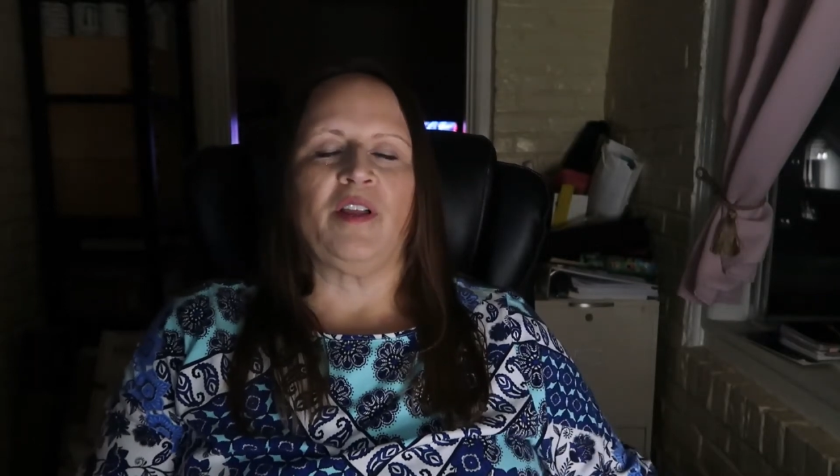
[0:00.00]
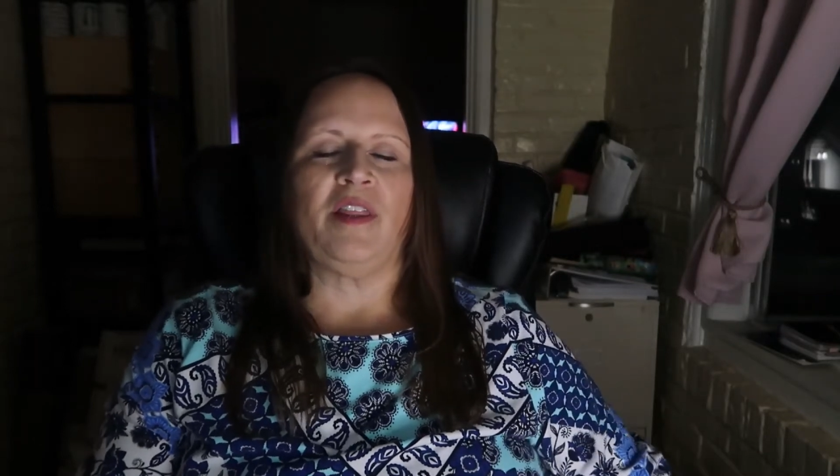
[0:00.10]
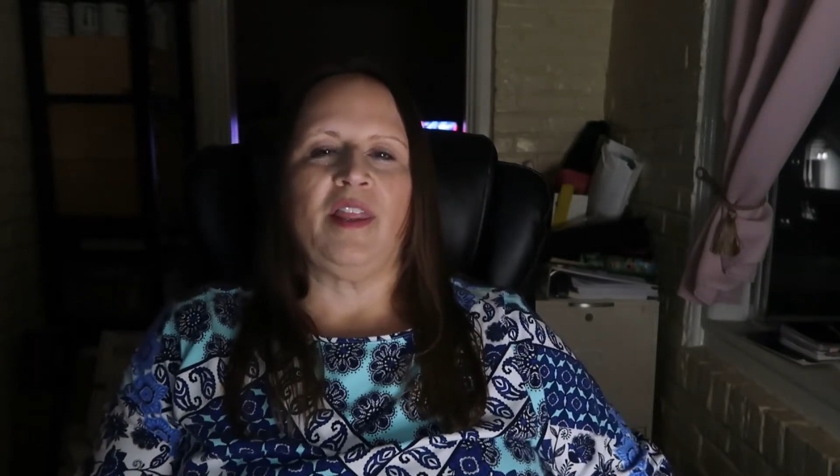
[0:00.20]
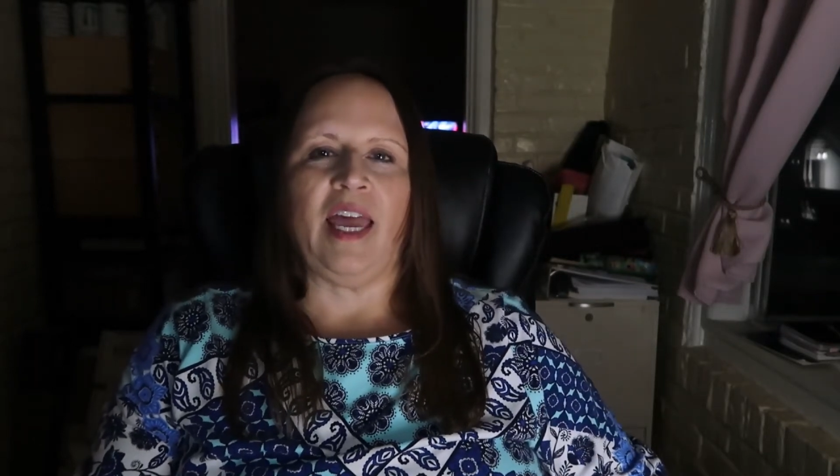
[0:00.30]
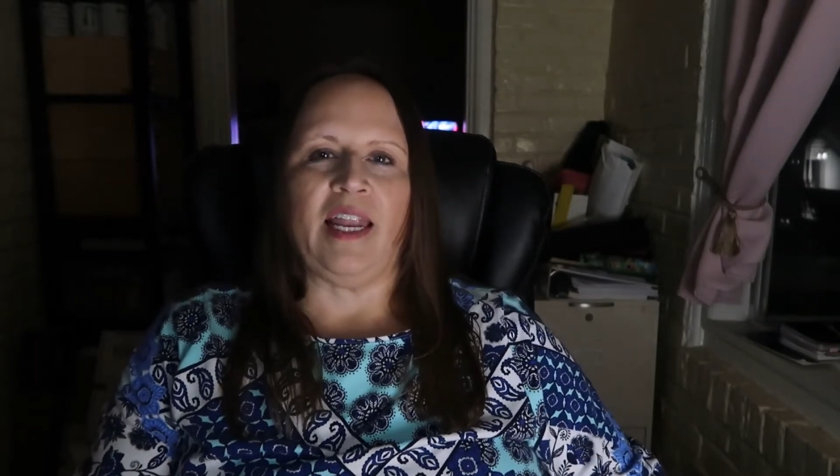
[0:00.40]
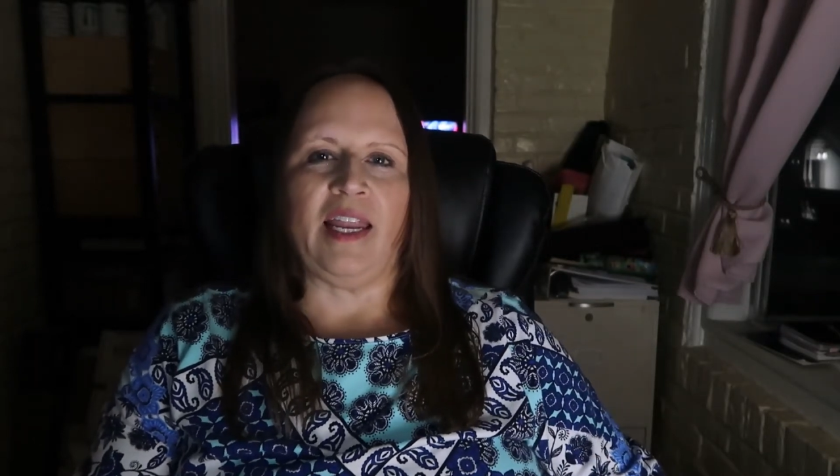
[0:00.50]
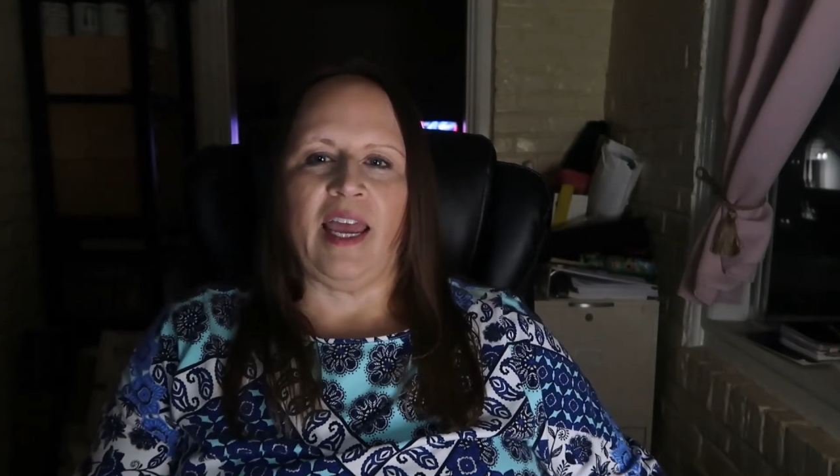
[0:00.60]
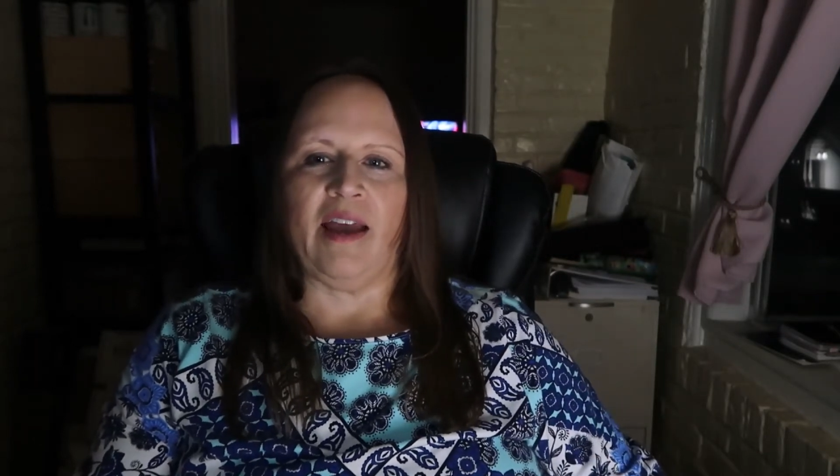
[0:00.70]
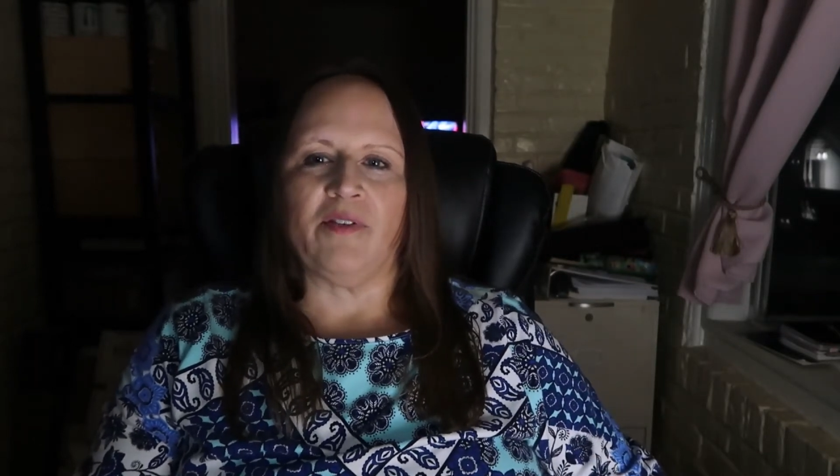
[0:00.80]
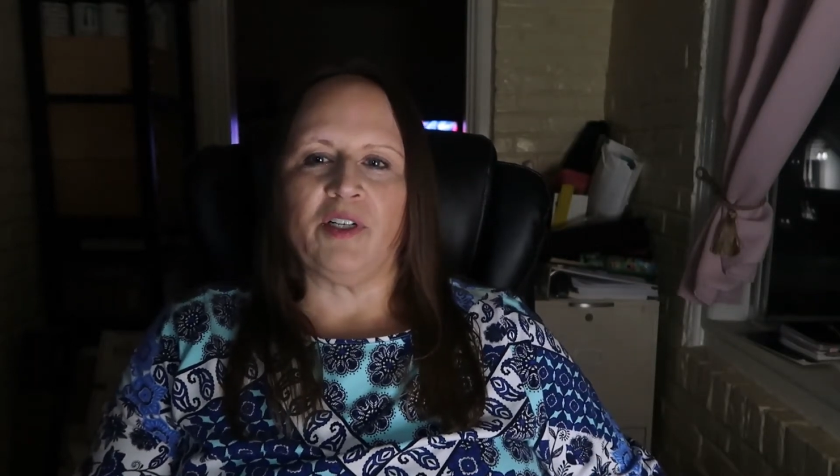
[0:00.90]
than
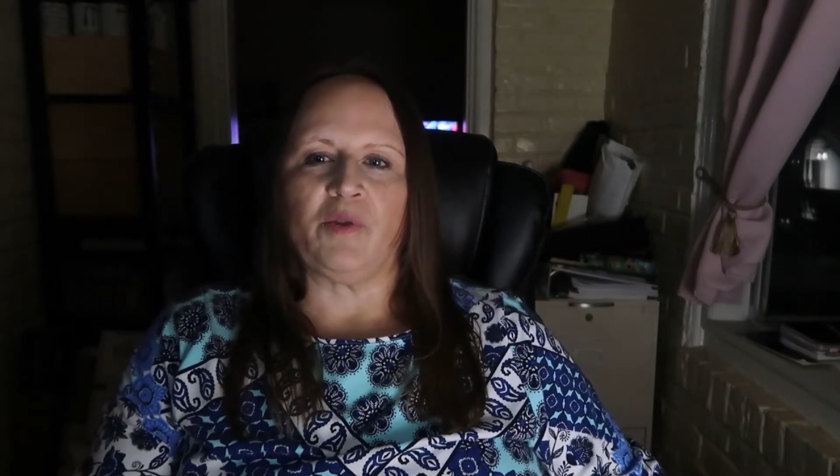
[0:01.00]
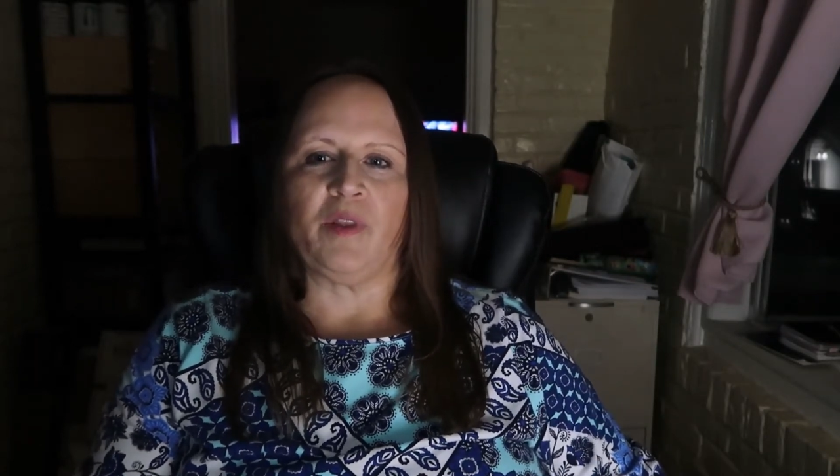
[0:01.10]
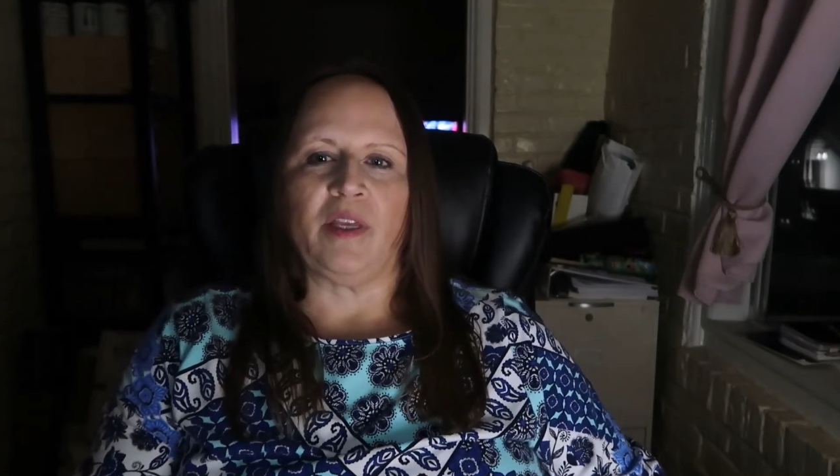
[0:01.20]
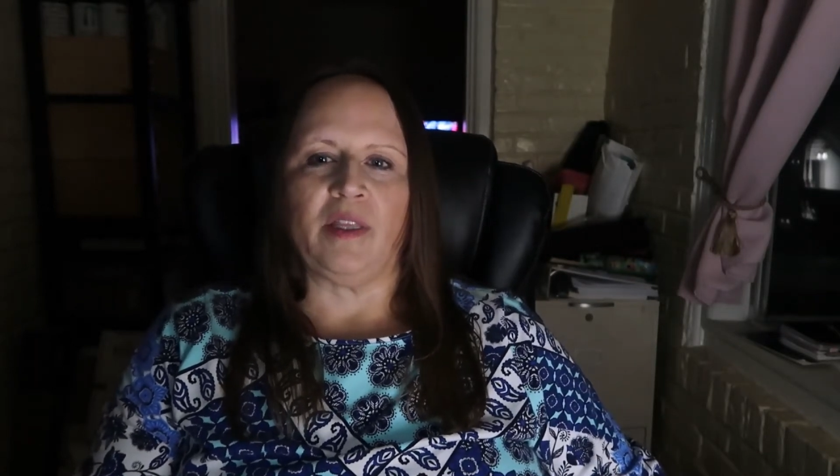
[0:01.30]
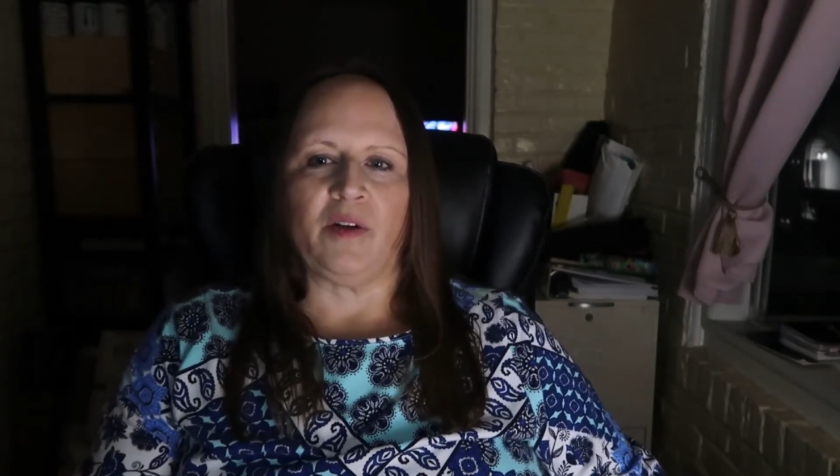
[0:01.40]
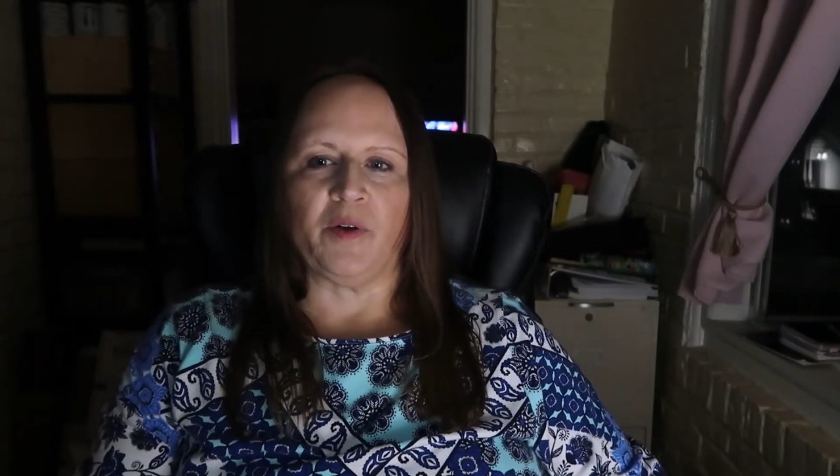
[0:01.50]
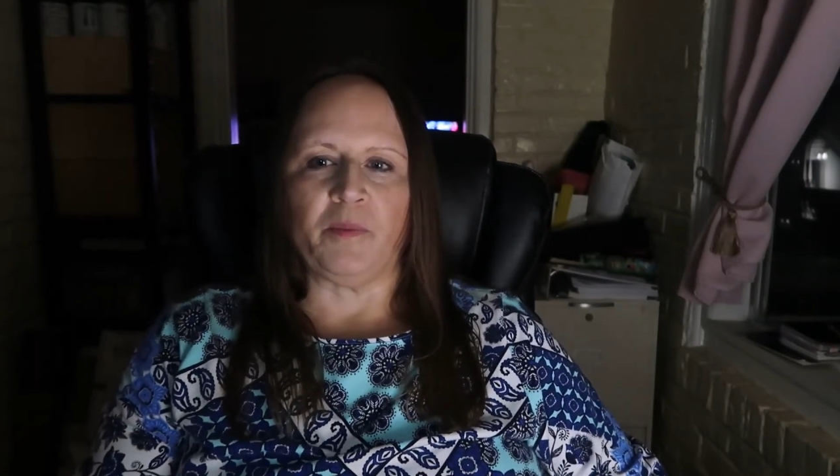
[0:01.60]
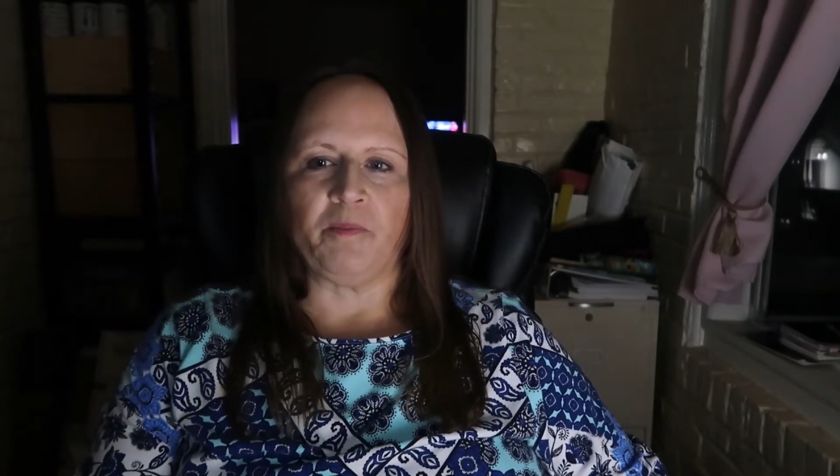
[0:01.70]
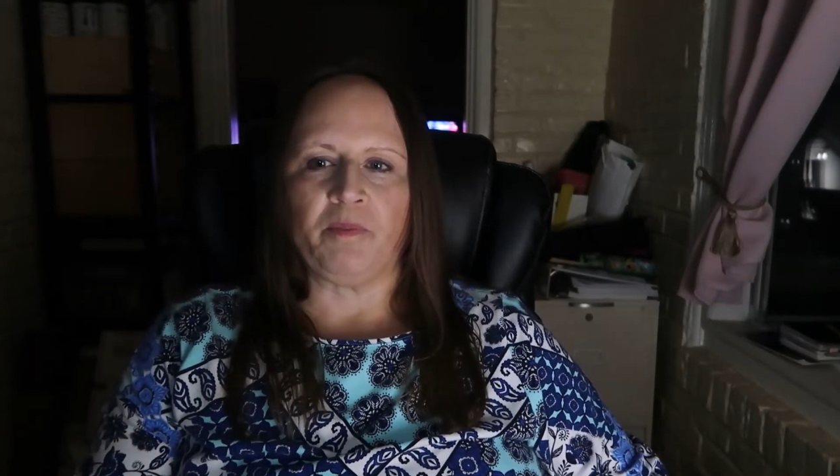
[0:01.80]
average within the group.